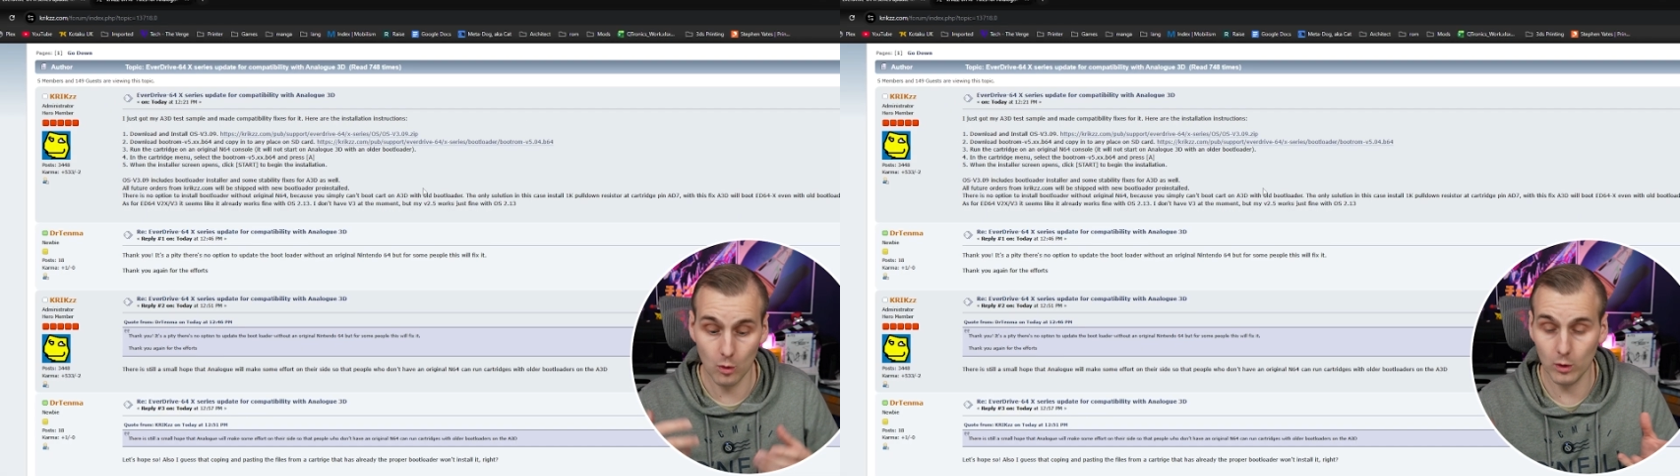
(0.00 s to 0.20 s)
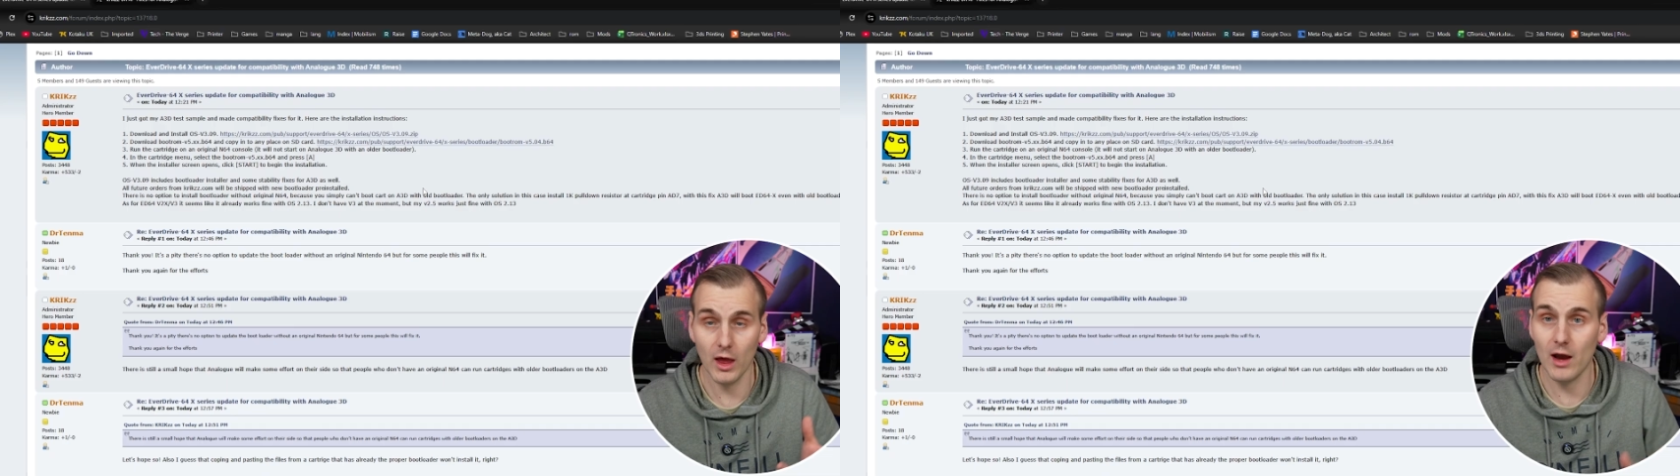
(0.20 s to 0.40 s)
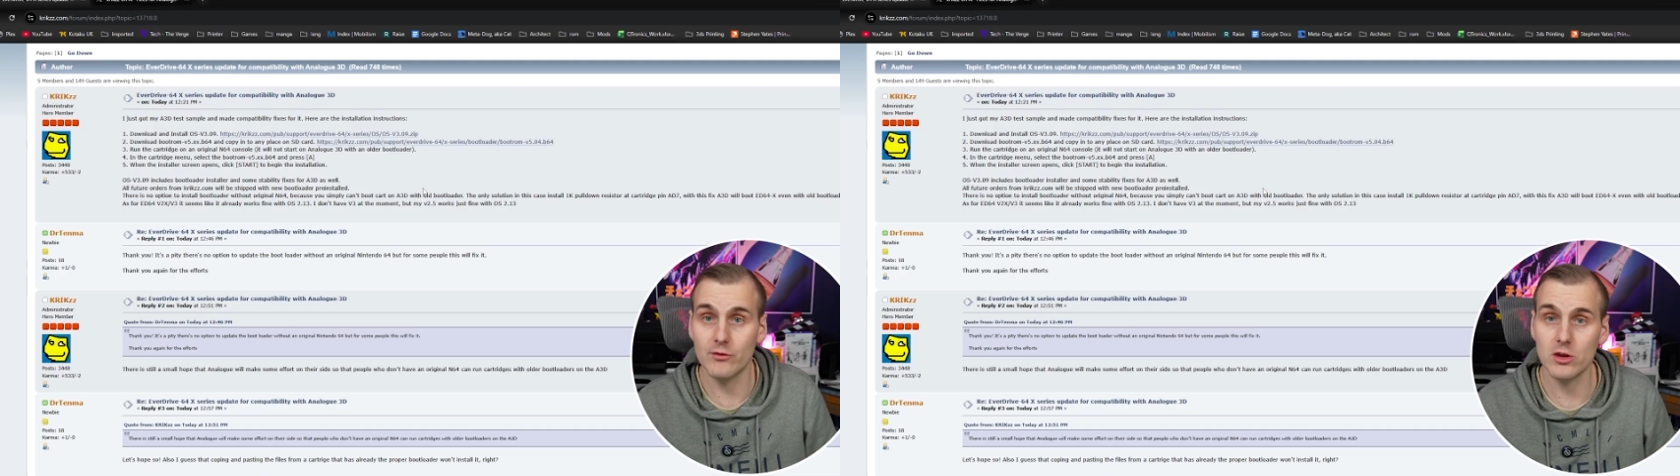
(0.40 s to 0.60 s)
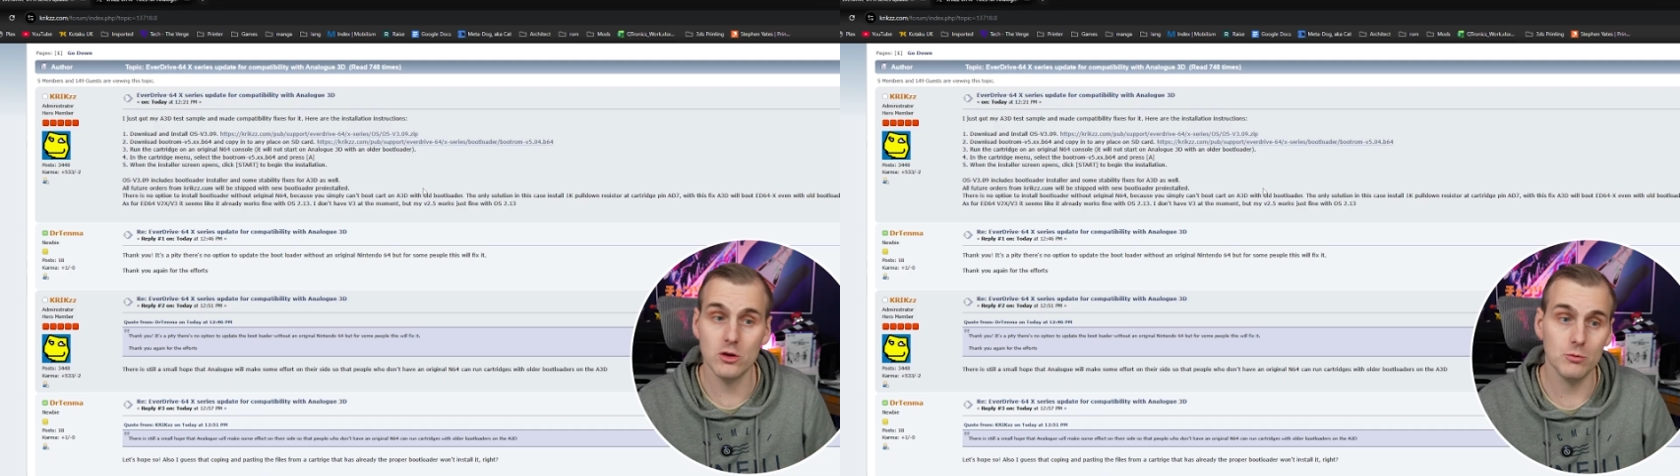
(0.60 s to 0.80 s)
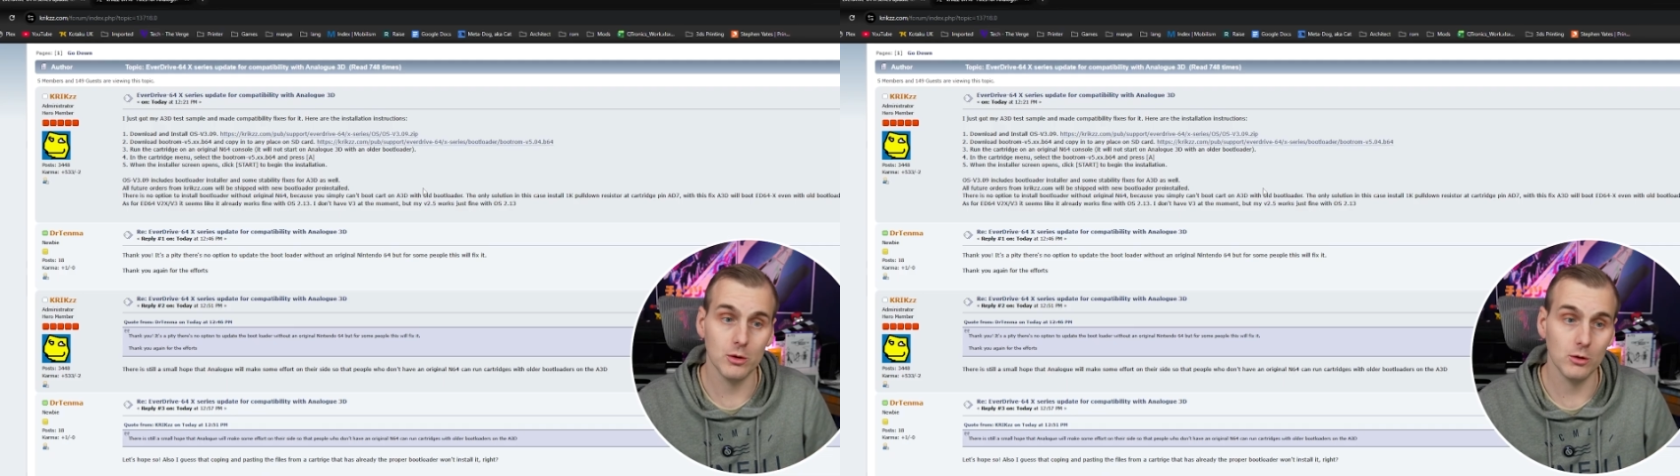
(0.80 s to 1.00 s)
will have this
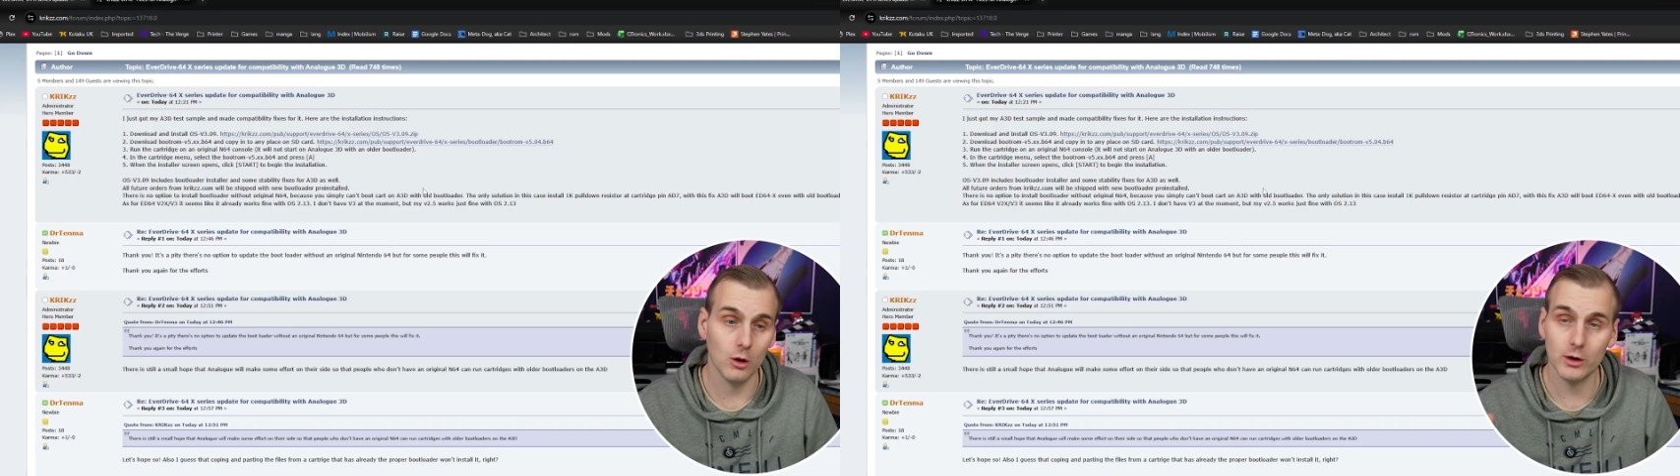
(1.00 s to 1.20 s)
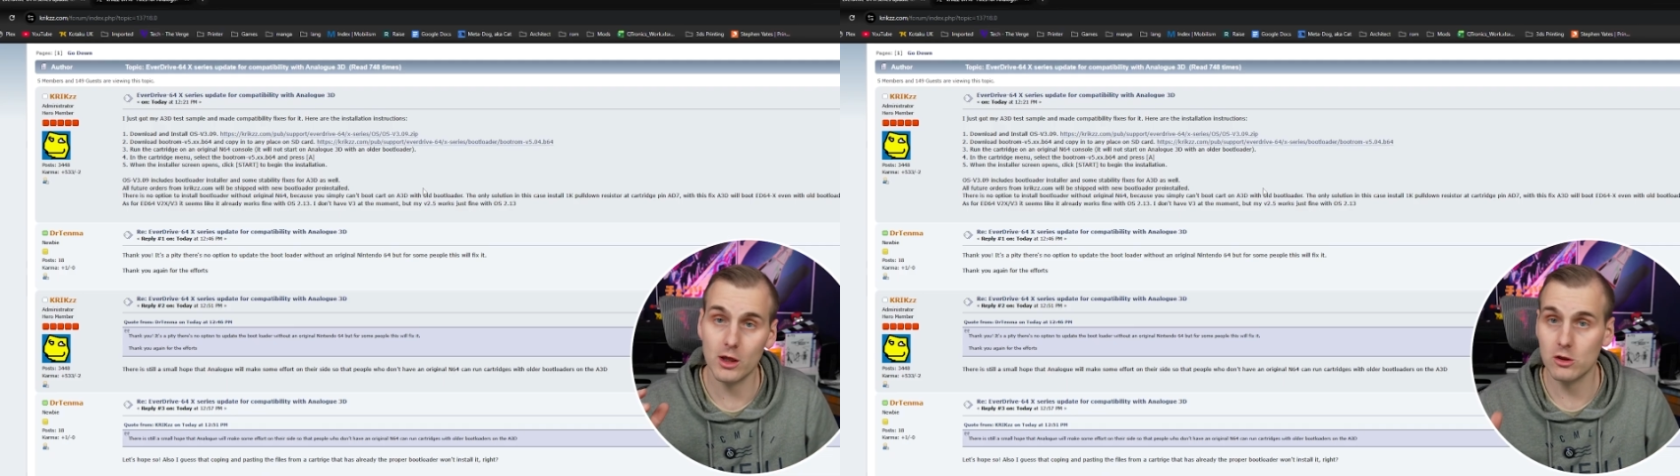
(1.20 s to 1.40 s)
new bootloader,